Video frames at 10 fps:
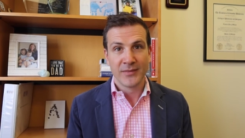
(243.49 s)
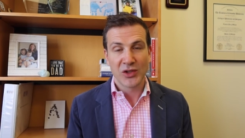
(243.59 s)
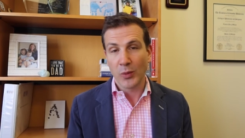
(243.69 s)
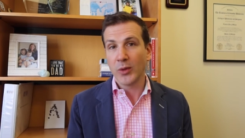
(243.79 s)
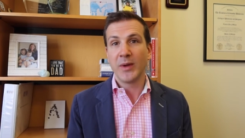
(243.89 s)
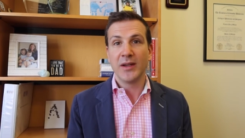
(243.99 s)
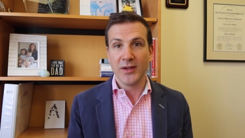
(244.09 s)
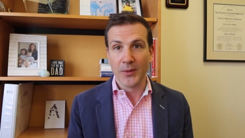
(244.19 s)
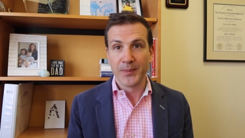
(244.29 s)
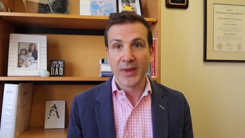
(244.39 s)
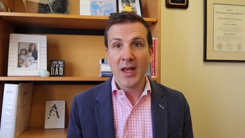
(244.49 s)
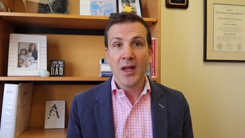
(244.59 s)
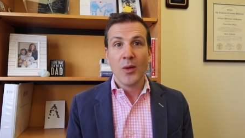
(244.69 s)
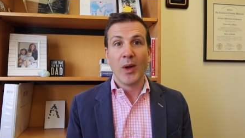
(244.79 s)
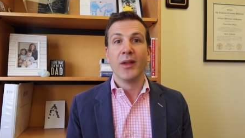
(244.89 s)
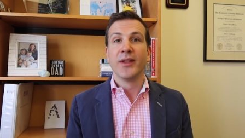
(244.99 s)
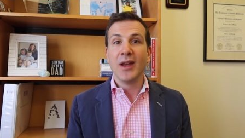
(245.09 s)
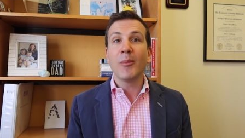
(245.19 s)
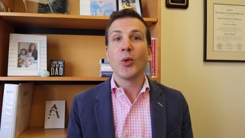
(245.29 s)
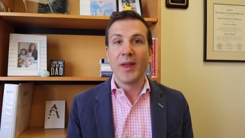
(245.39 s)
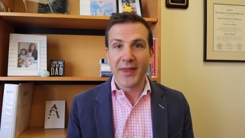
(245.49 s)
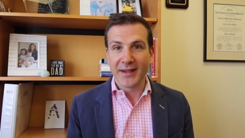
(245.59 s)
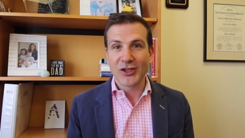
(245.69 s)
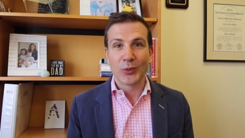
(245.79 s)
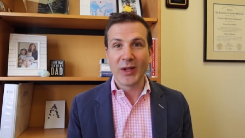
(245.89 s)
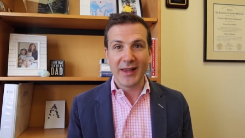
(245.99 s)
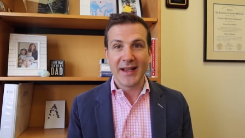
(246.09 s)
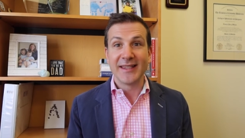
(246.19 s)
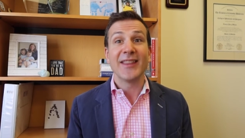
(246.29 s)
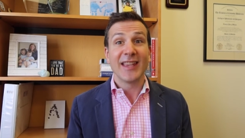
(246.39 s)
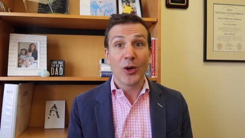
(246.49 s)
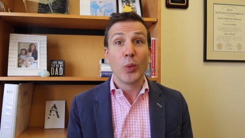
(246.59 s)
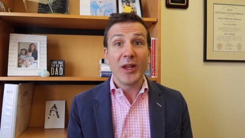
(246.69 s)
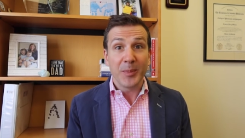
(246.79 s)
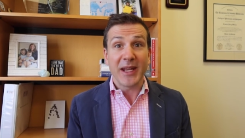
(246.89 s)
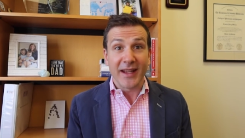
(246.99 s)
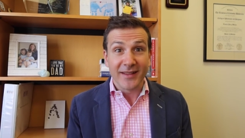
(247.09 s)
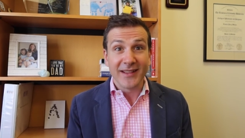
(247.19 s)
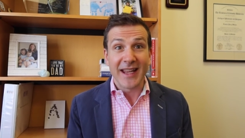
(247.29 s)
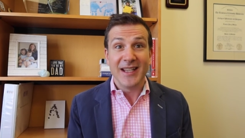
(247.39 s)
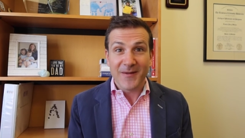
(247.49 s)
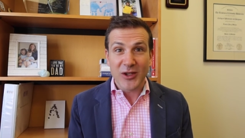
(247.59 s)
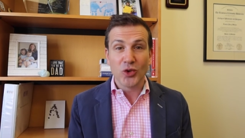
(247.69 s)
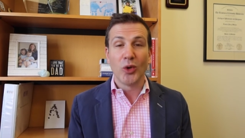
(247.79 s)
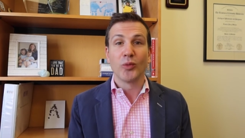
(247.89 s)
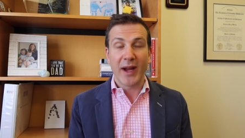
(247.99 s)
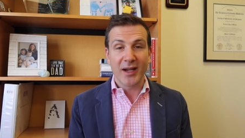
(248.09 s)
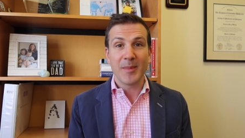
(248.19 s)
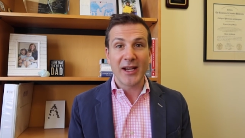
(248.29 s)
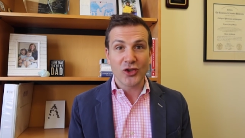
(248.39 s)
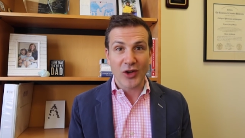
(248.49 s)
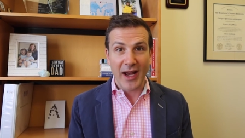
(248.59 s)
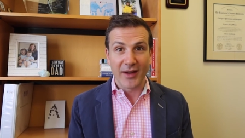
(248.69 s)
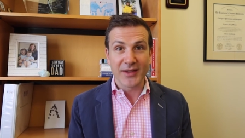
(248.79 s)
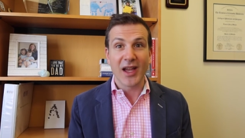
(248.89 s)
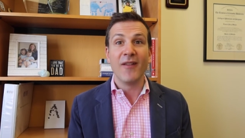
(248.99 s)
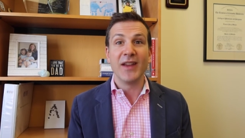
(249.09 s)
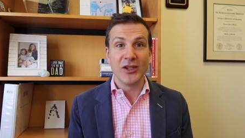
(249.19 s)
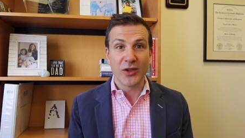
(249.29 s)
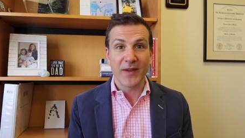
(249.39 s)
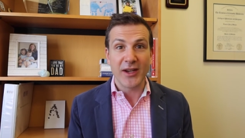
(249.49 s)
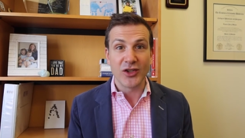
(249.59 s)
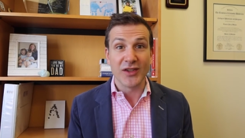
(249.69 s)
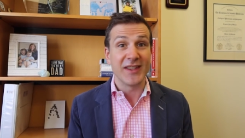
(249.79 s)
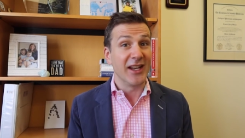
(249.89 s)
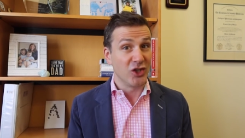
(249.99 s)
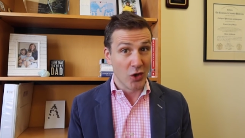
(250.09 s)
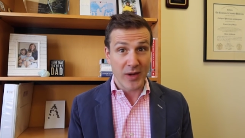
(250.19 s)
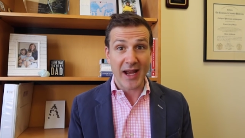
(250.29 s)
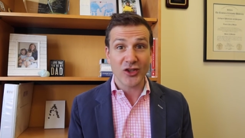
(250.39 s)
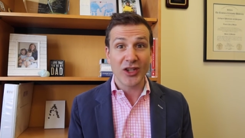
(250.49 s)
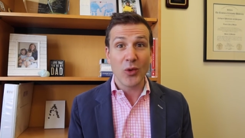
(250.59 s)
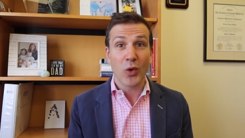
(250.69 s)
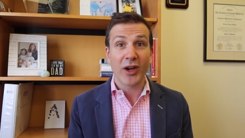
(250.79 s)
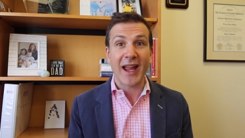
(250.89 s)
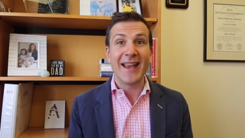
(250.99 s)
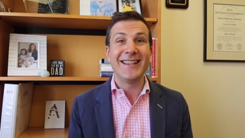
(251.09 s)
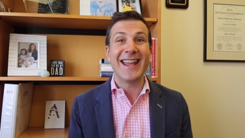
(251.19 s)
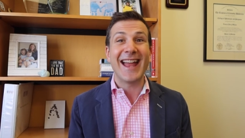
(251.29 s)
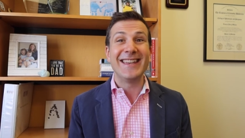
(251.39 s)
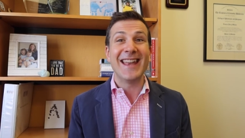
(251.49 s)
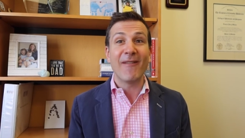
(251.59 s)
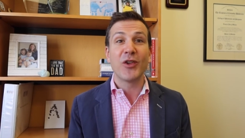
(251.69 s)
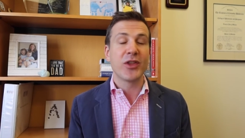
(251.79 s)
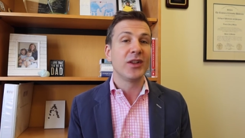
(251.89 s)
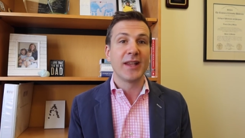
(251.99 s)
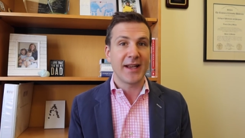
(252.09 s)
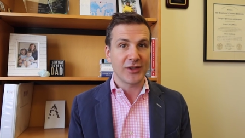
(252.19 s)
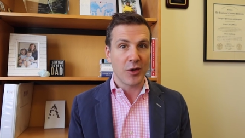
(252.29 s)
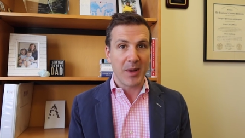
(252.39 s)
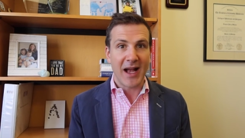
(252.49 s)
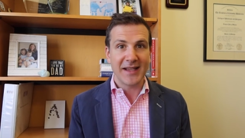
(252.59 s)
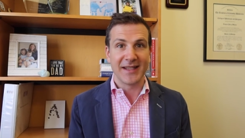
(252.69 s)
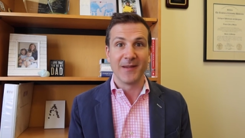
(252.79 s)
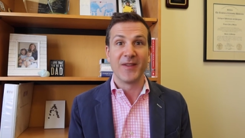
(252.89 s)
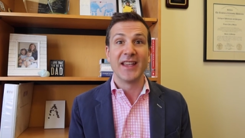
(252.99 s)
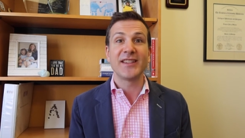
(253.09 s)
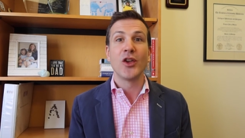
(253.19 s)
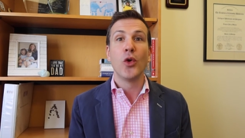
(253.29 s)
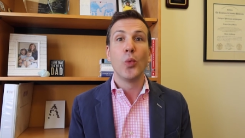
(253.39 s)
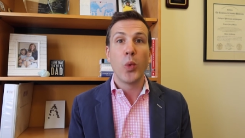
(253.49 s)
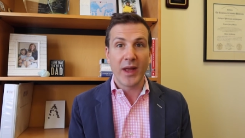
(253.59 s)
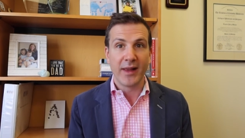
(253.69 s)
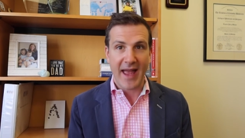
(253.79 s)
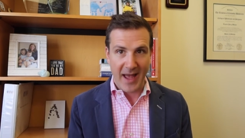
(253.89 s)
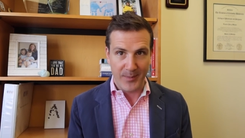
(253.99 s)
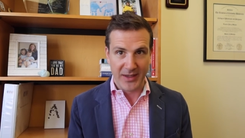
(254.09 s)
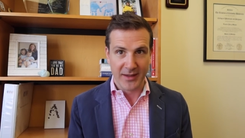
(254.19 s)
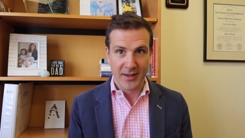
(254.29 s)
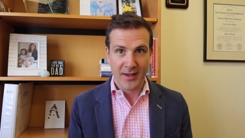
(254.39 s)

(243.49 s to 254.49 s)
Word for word: So what are we to do? Well, the number one thing is to realize that there will be individual randomized trials of interventions that don't actually work and yet nevertheless are positive. This will happen.